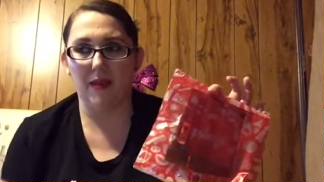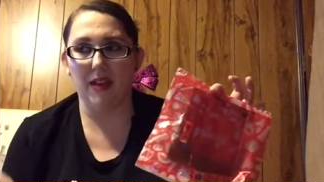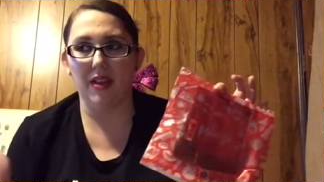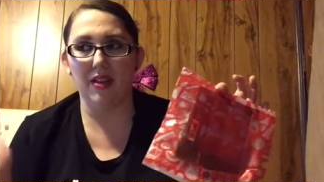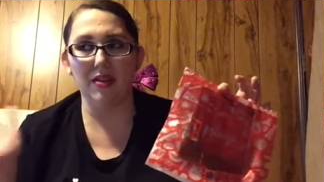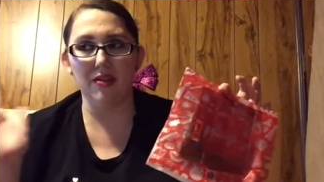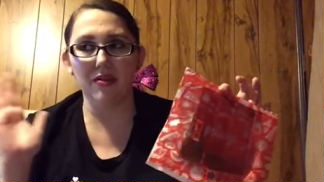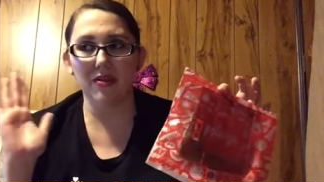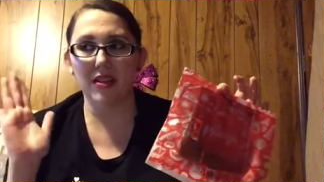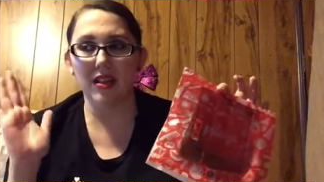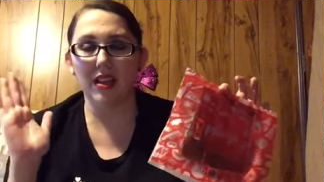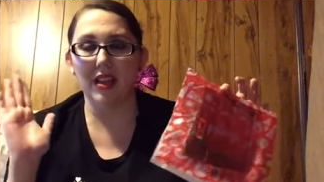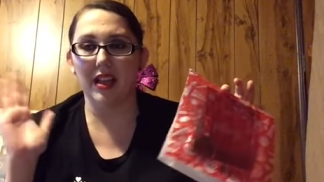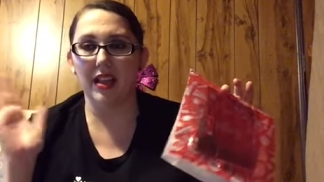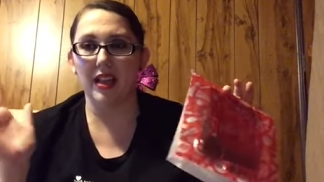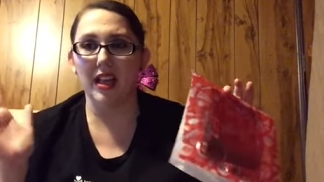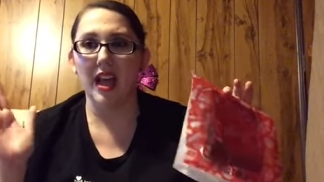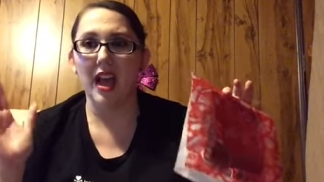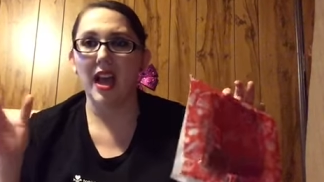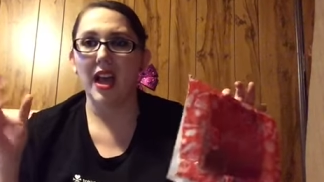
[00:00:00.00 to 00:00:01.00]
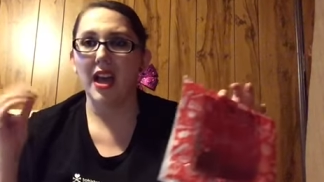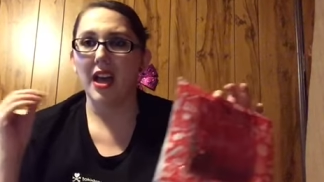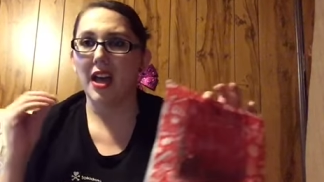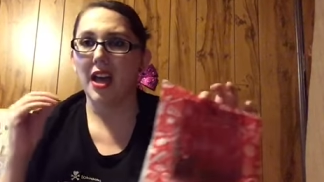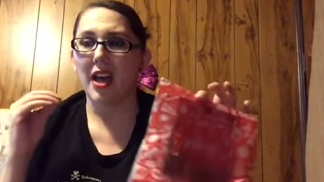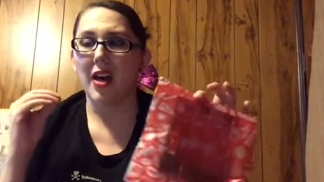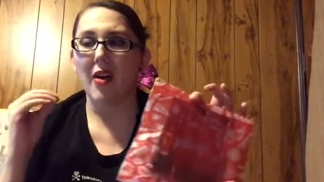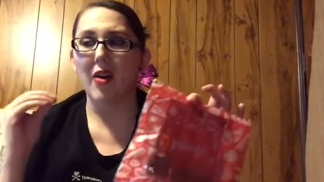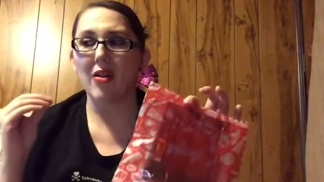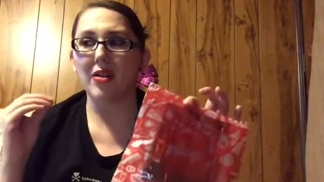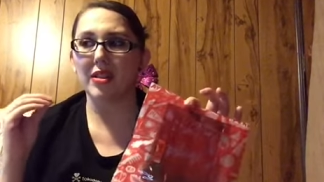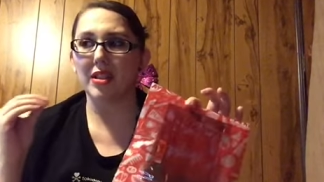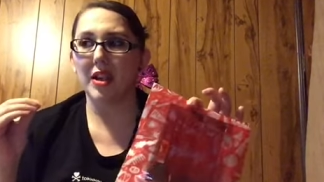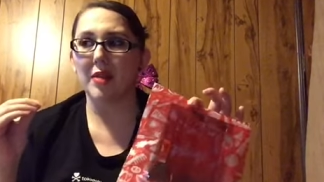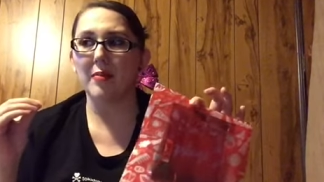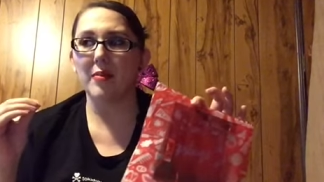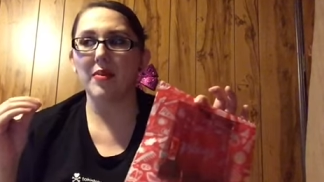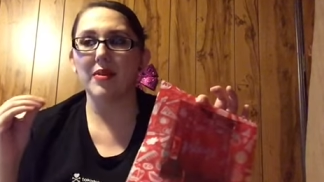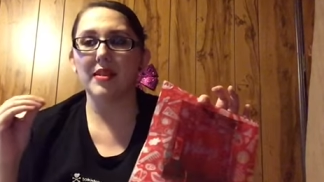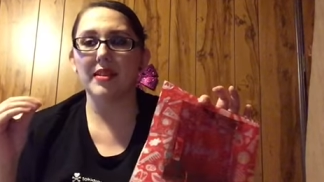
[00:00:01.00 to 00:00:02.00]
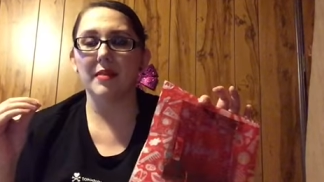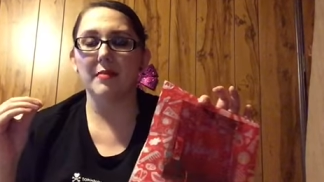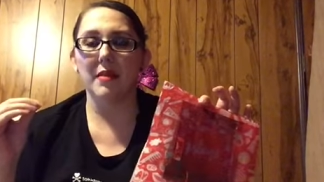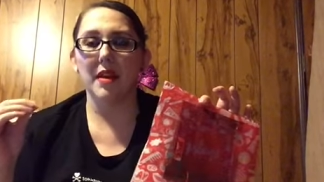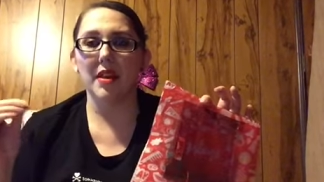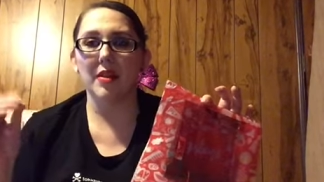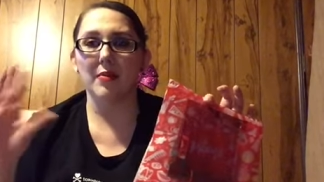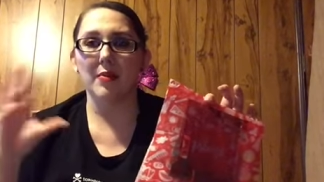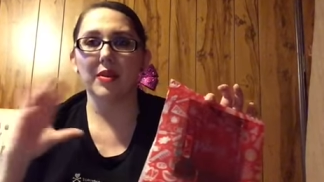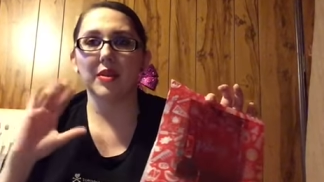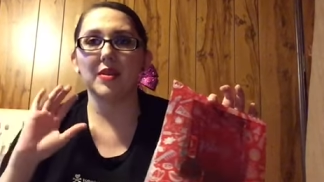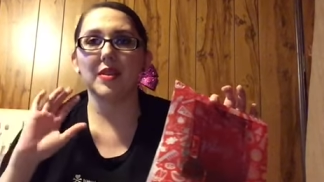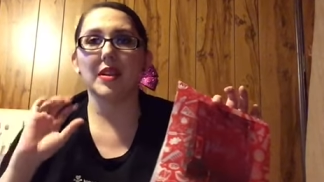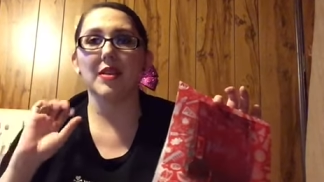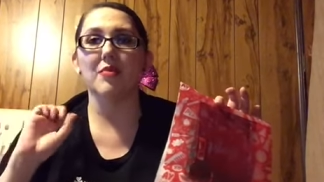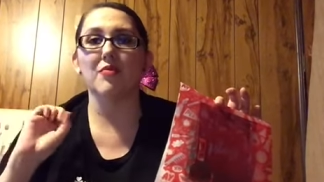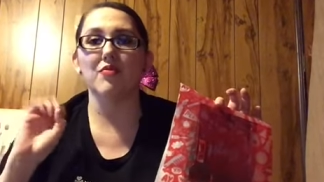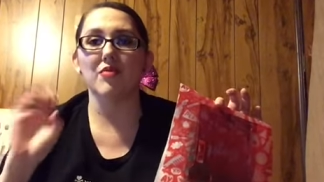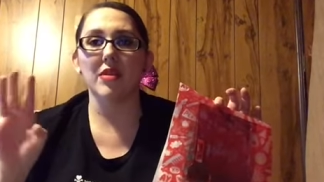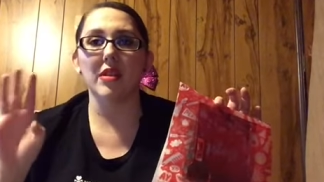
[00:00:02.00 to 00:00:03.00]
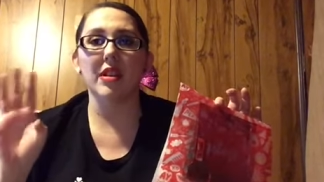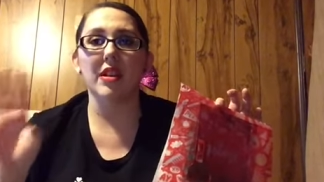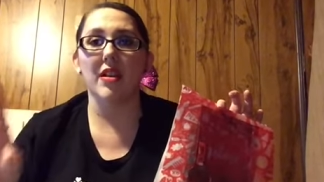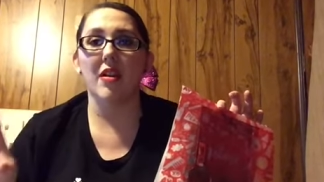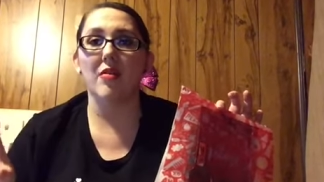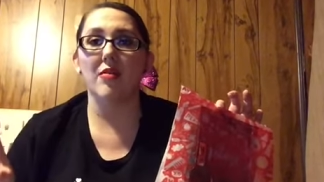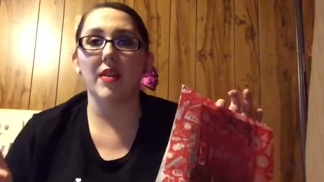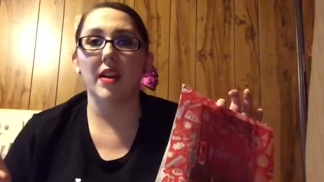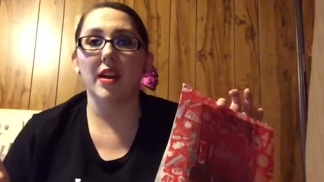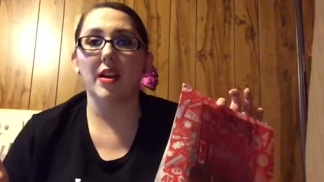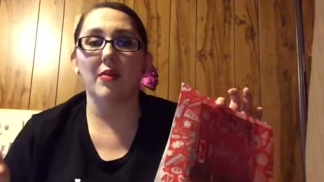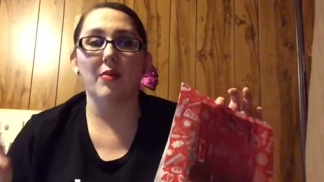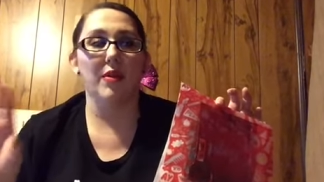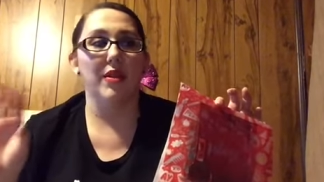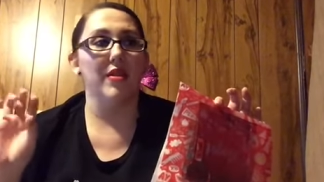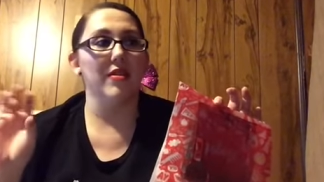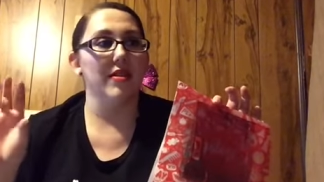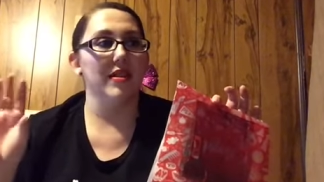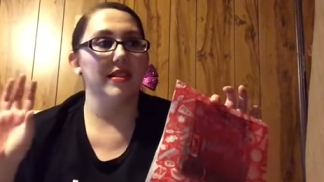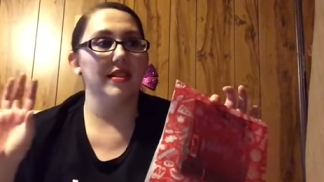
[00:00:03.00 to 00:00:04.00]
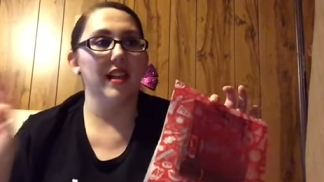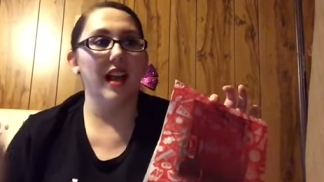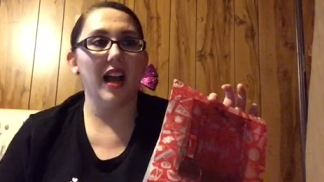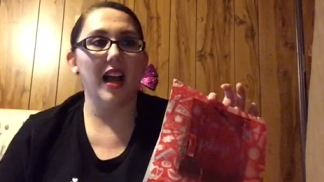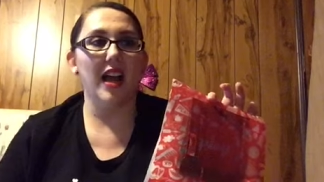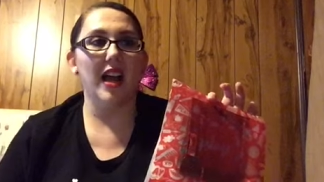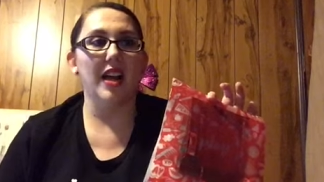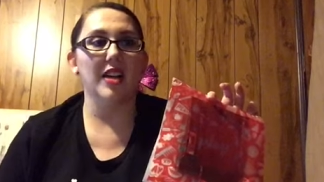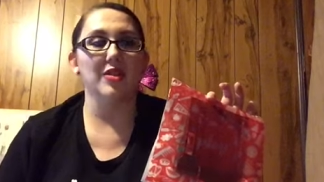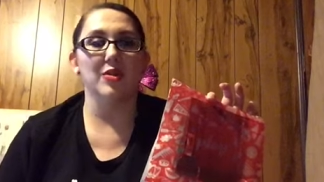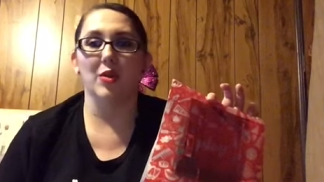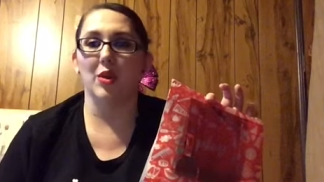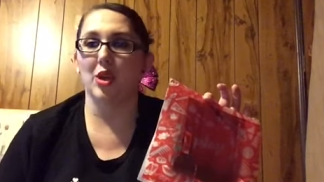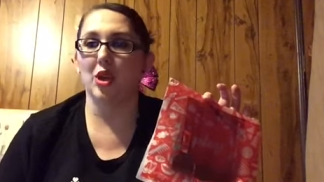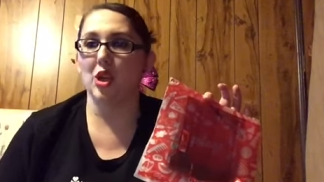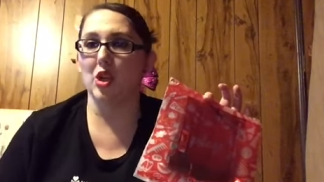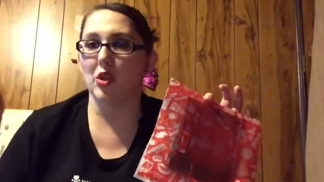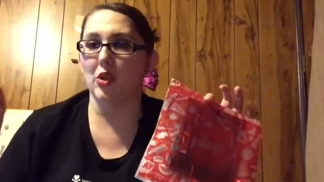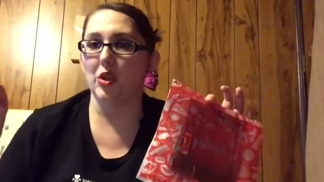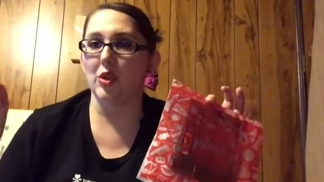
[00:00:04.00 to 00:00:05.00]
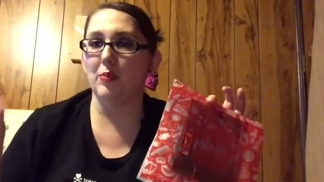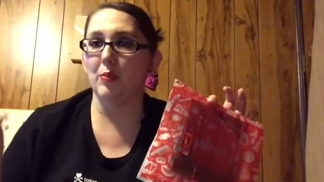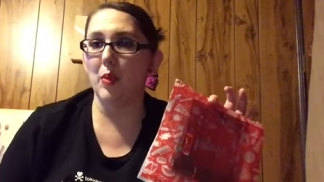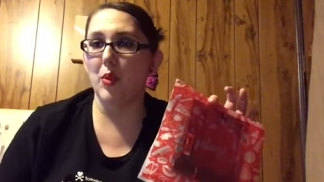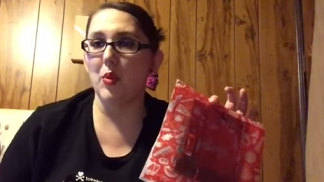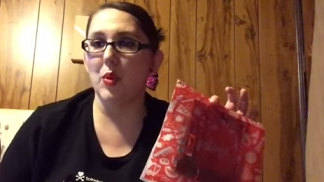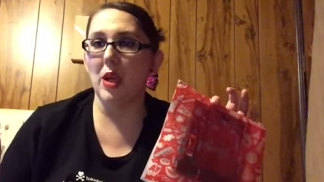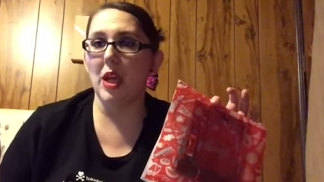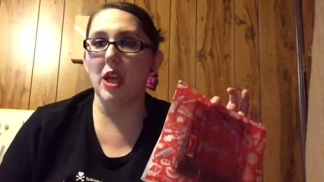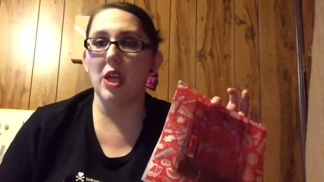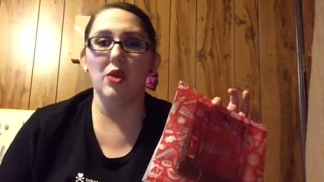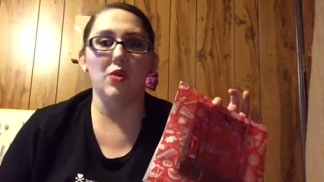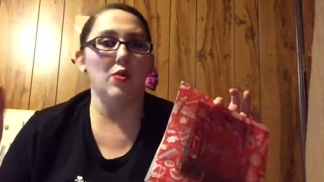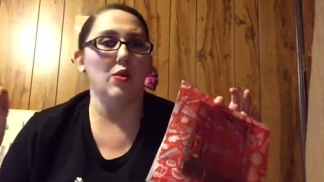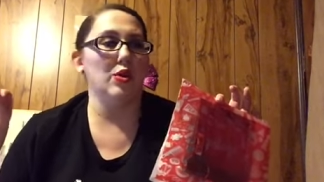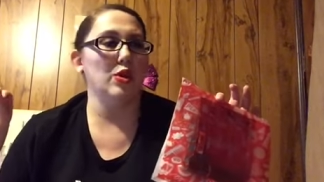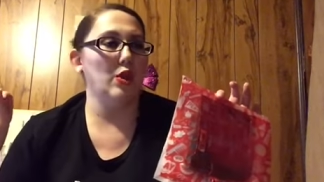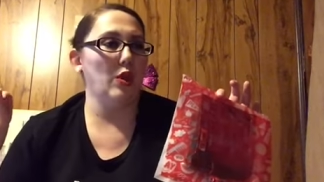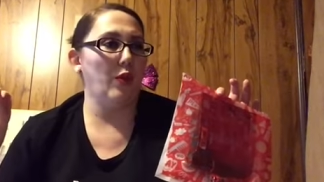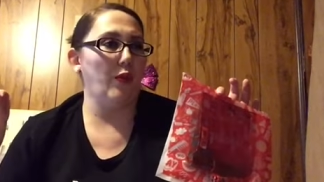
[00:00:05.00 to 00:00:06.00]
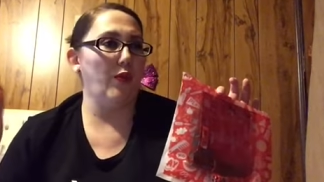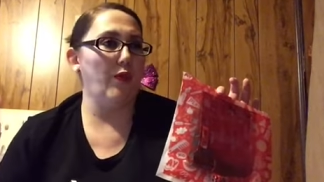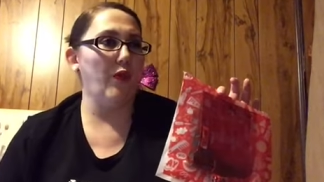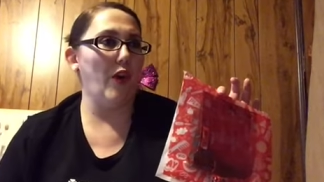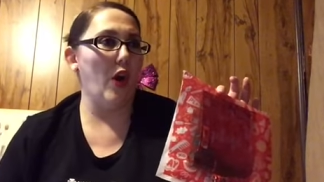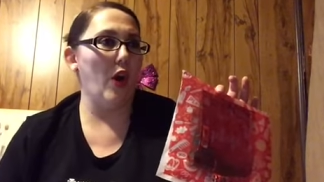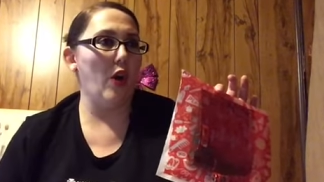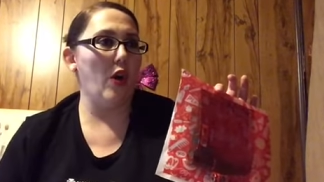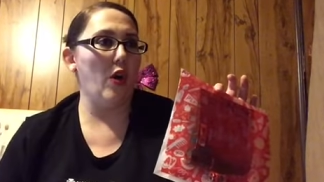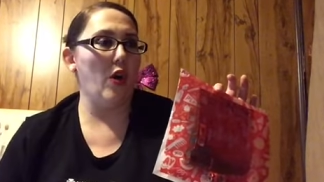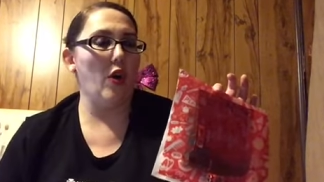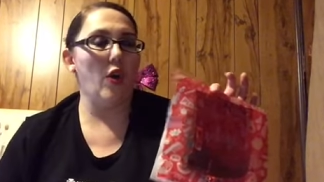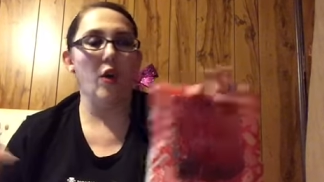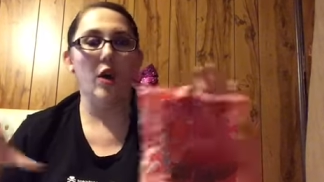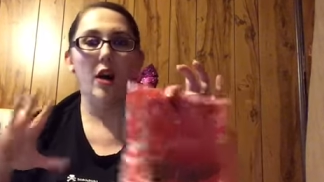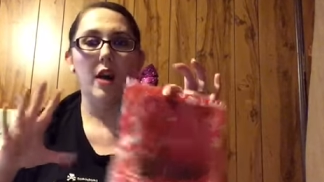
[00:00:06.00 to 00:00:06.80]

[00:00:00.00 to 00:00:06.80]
Like, you, like, October is a month where you can really go there with your designs. You can do spooky, you can do fall.